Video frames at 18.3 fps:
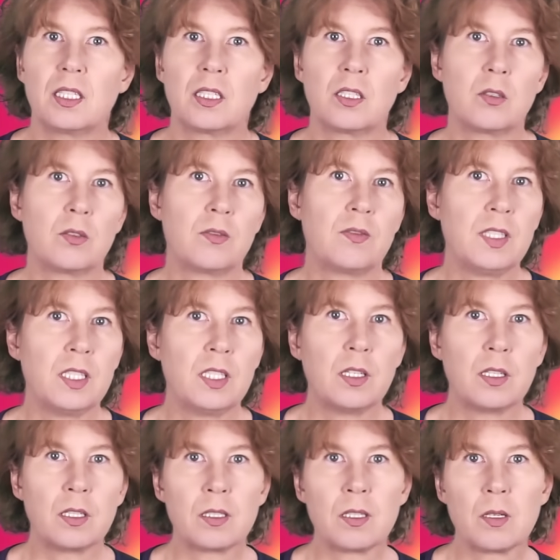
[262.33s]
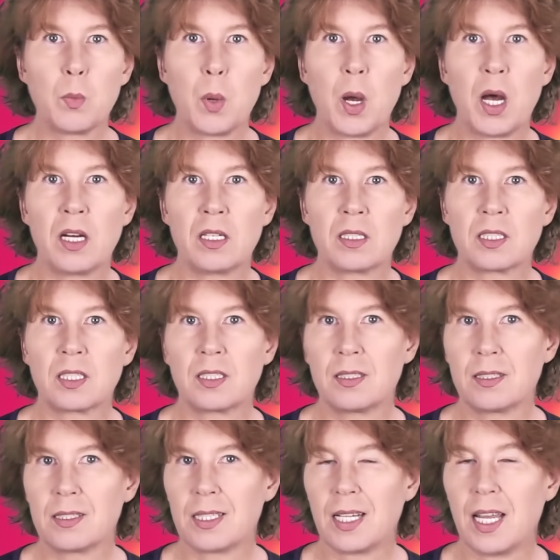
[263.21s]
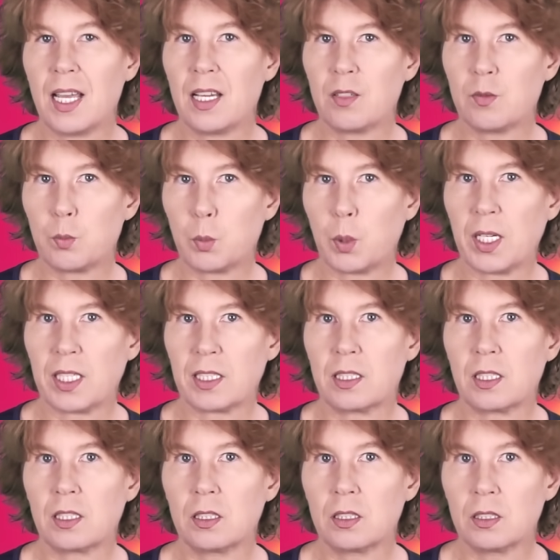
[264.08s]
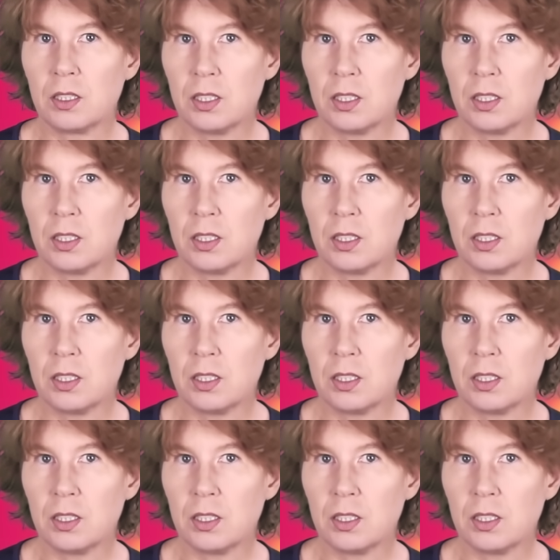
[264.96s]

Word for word: Could the other particles have practical